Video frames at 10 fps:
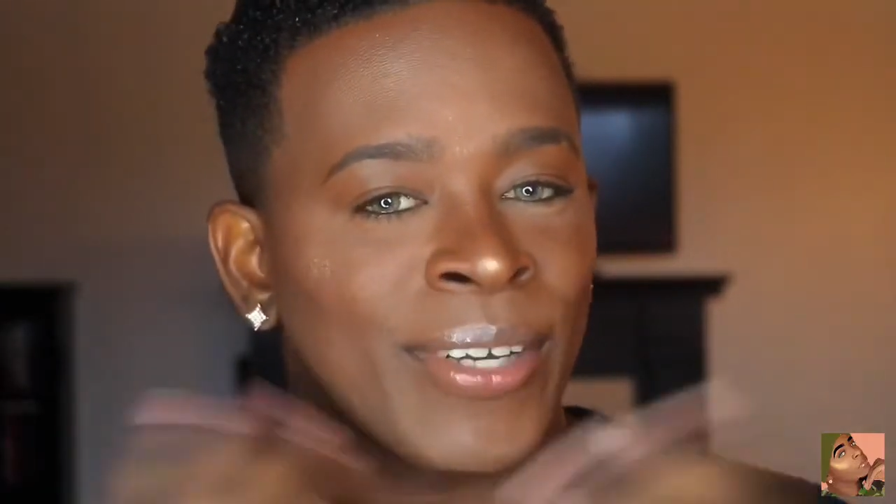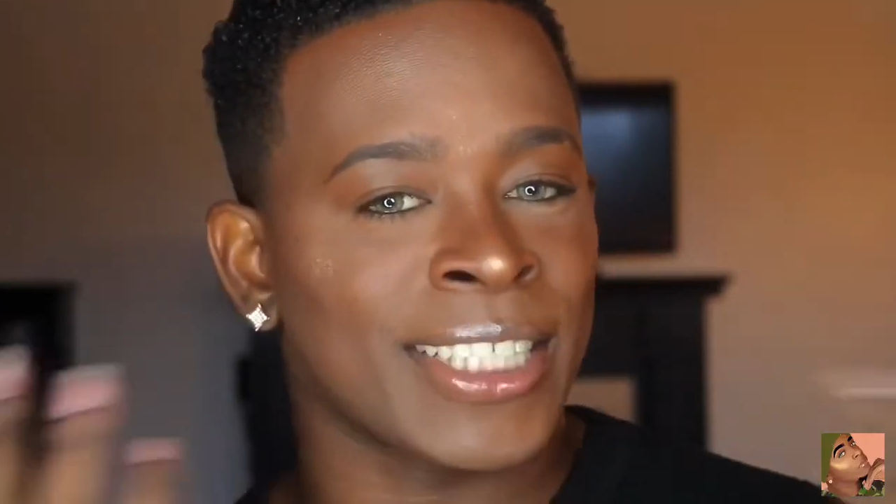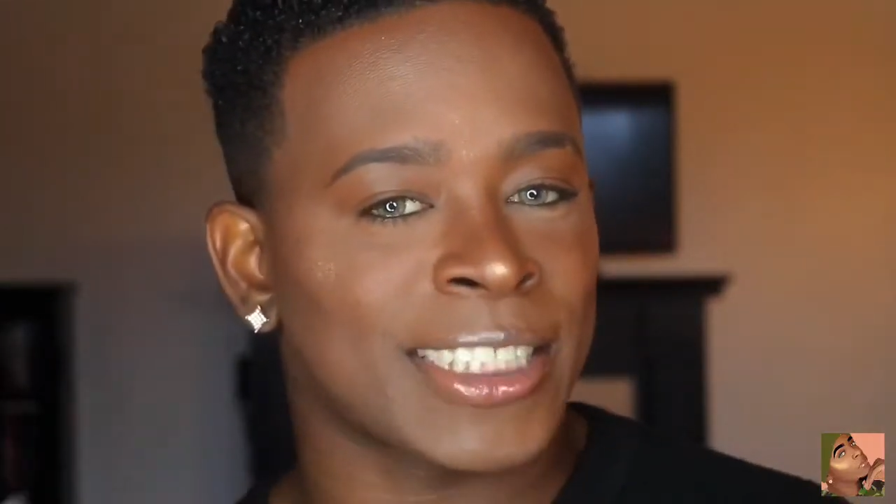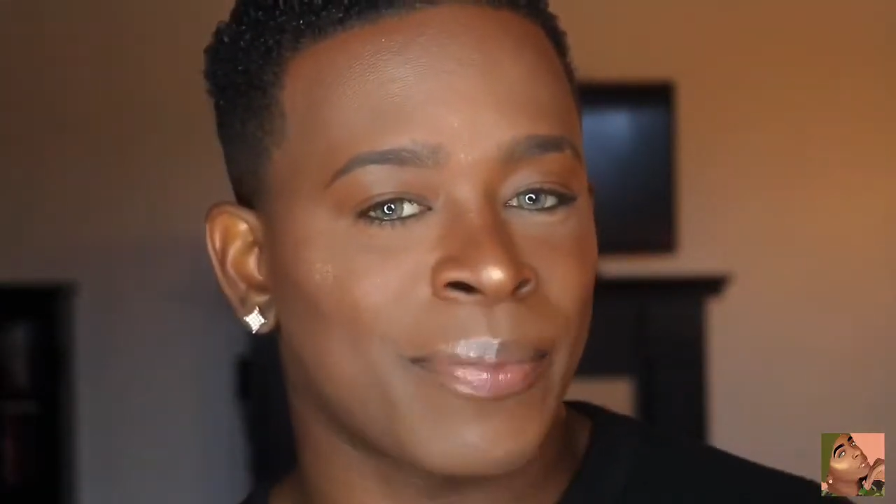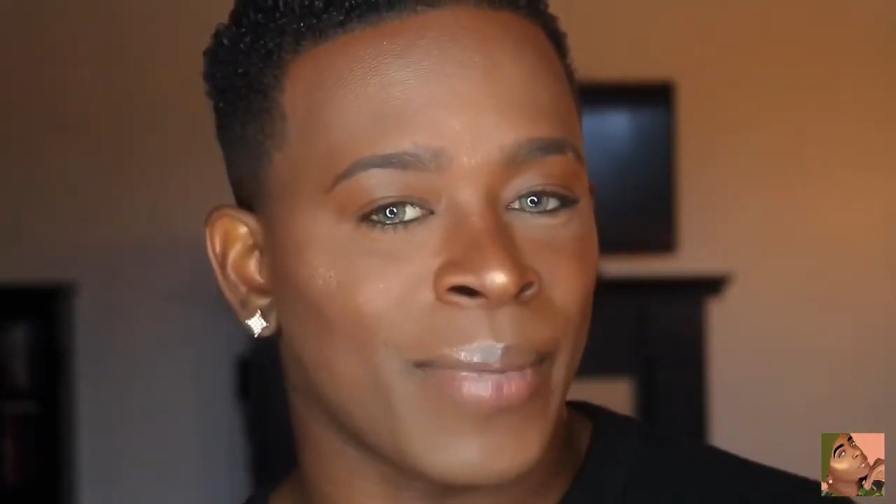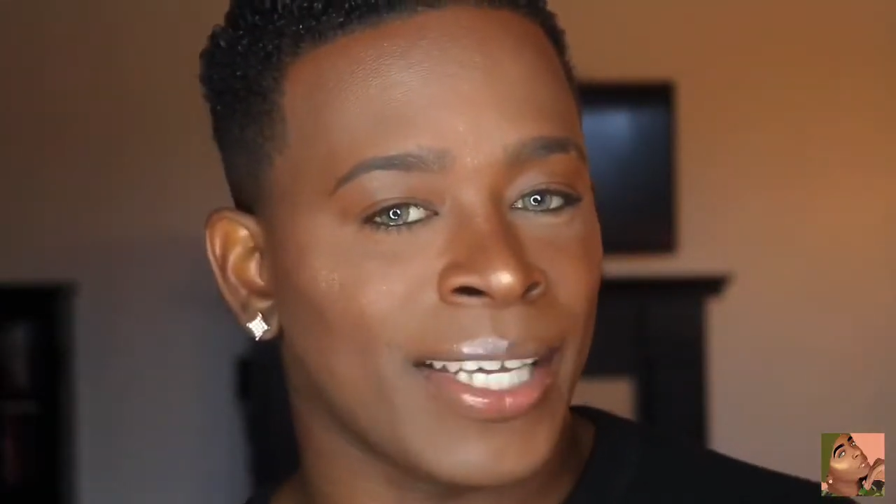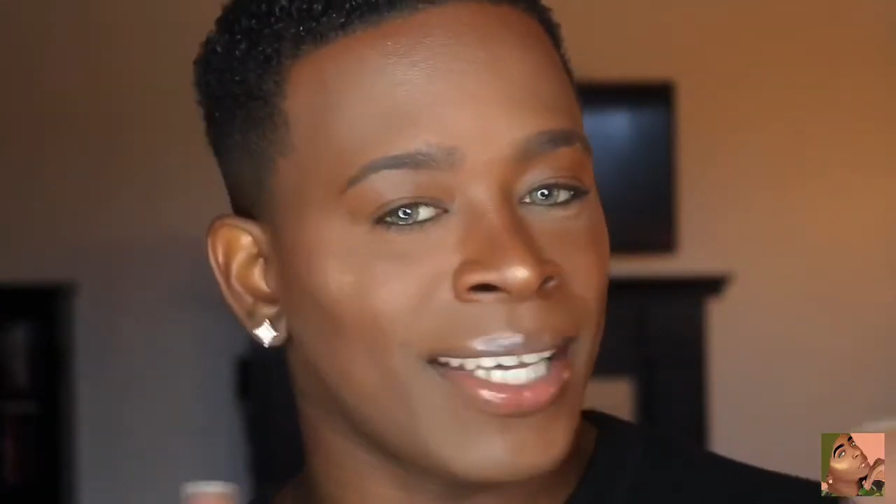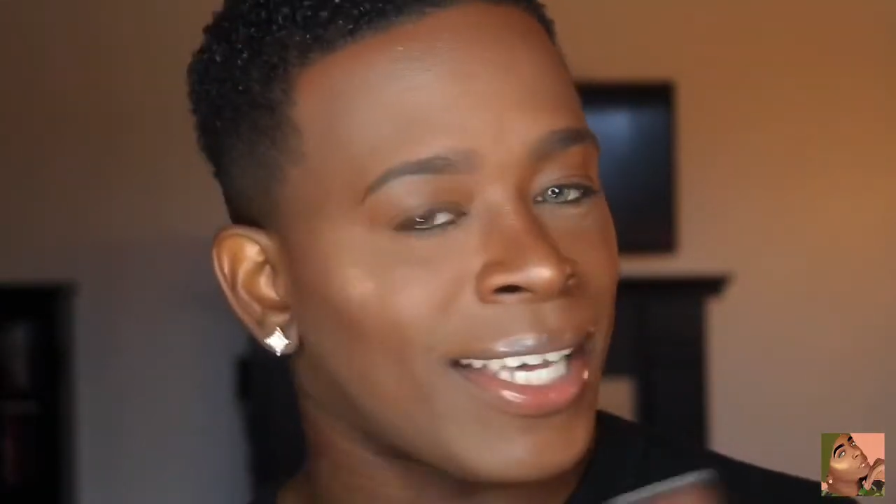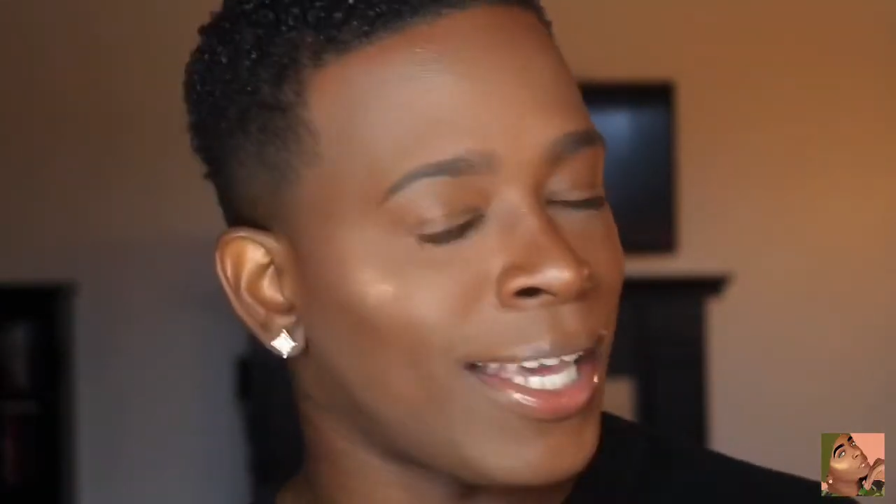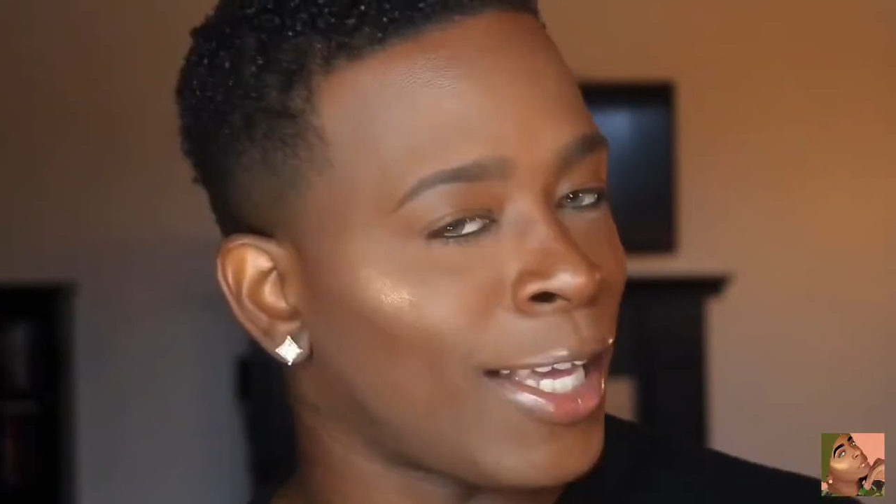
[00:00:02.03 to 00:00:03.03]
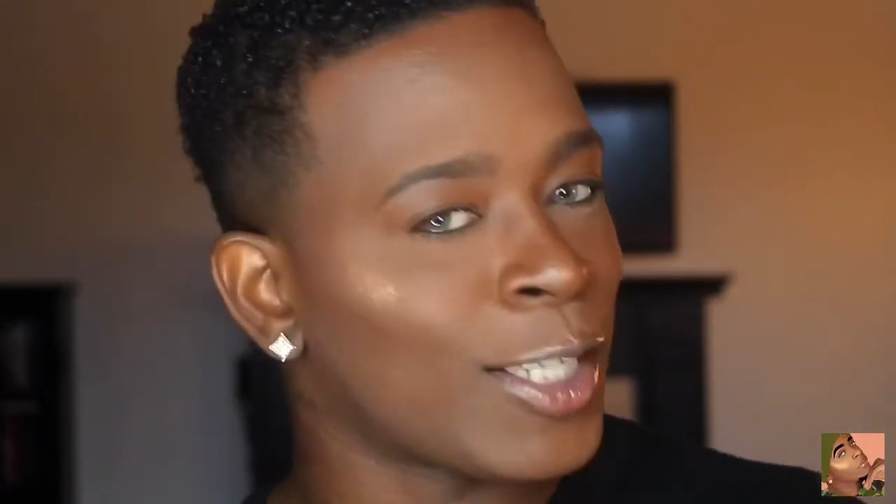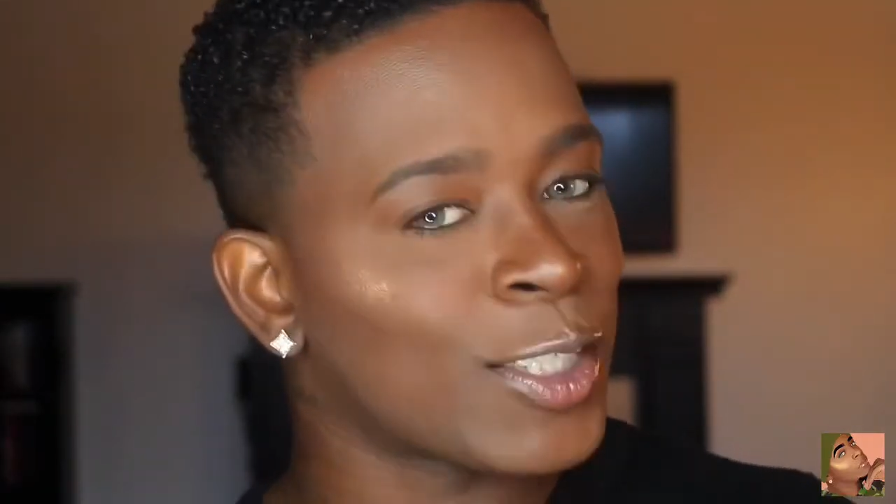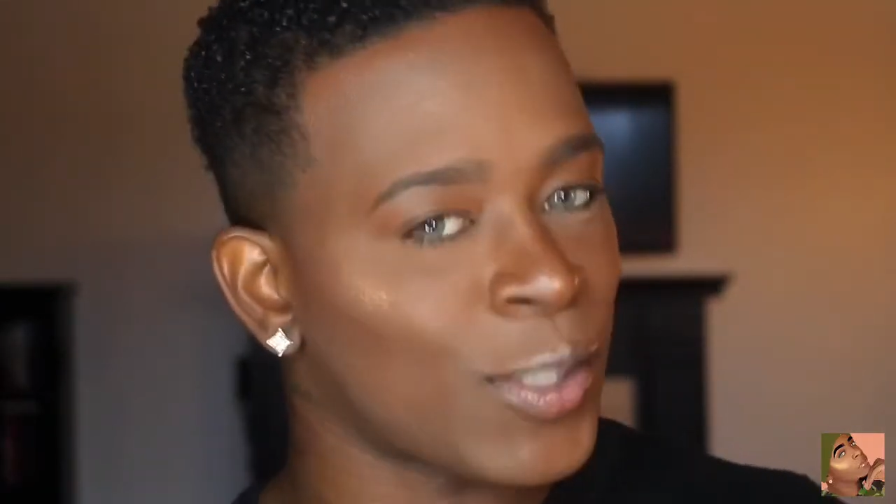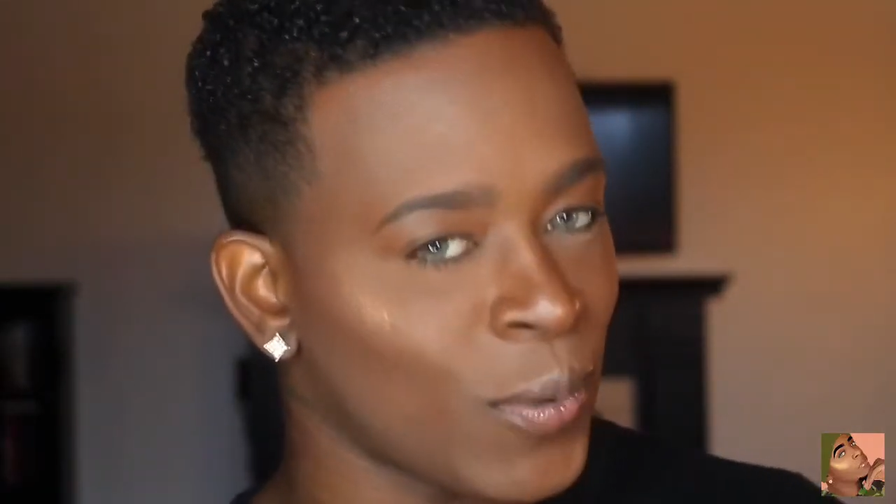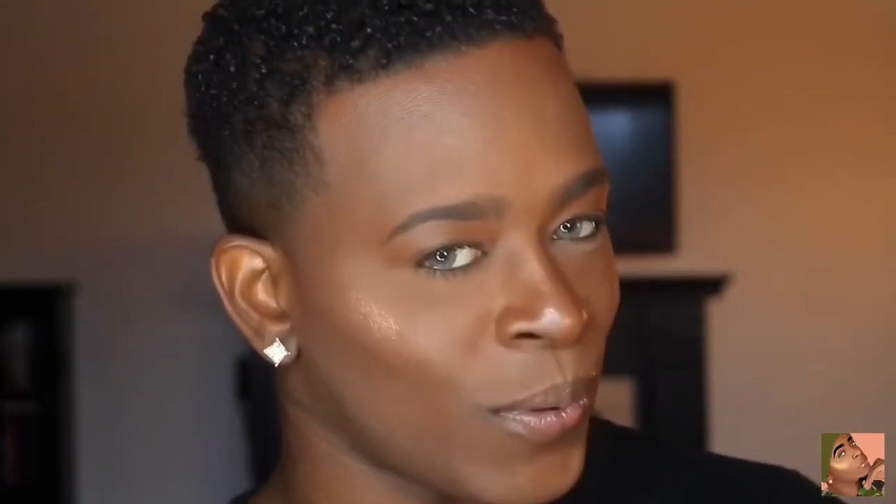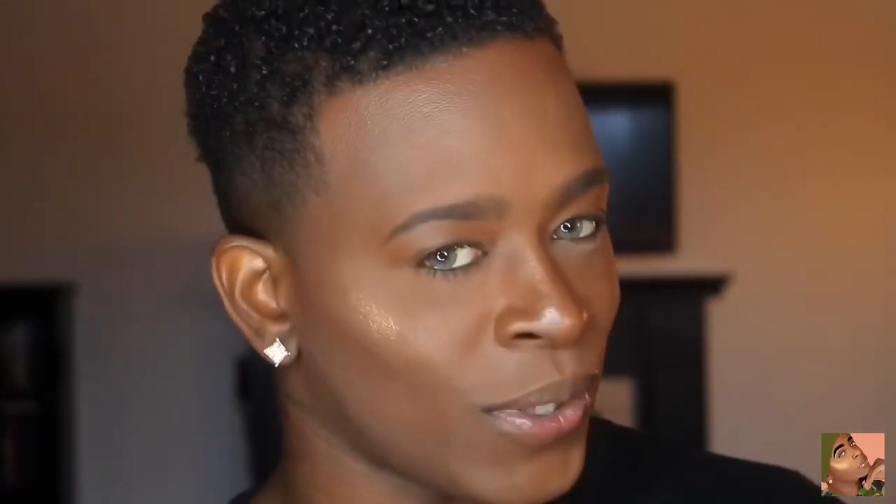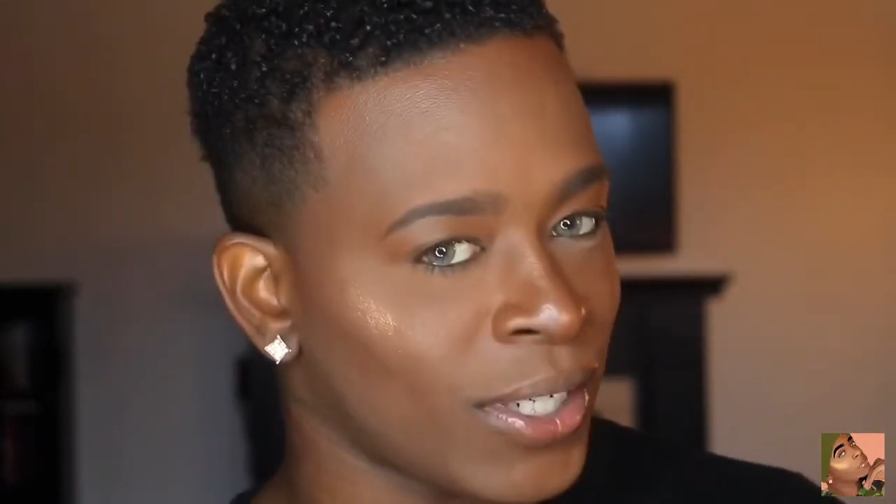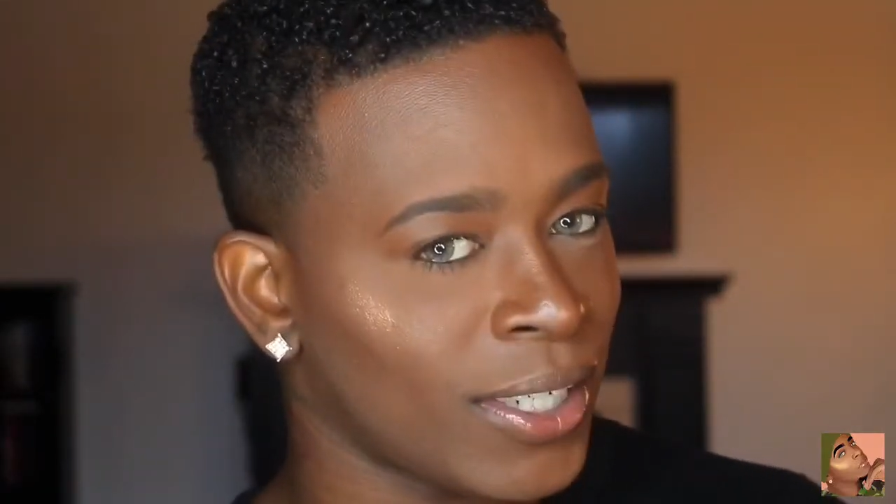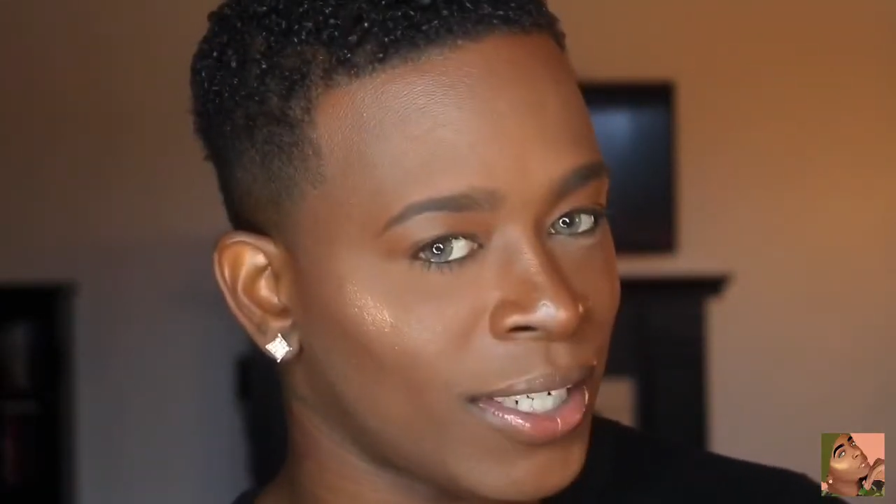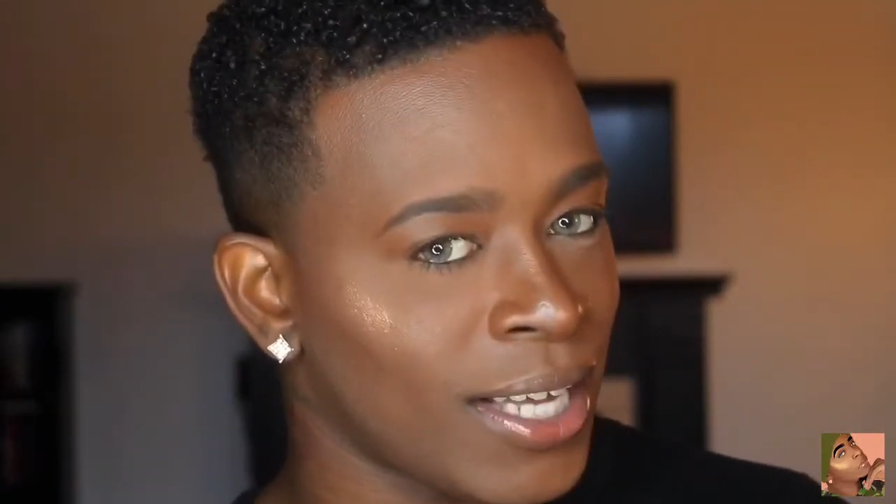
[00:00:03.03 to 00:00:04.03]
It's me,
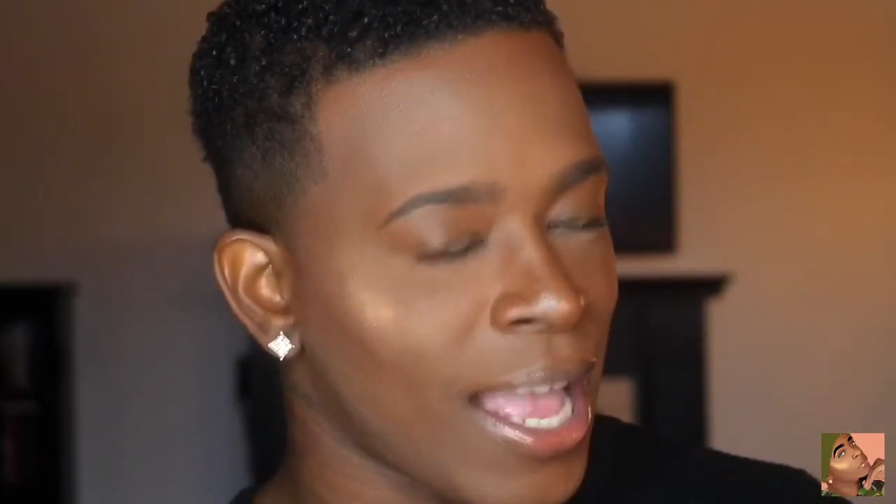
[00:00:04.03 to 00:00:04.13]
Kingkouture,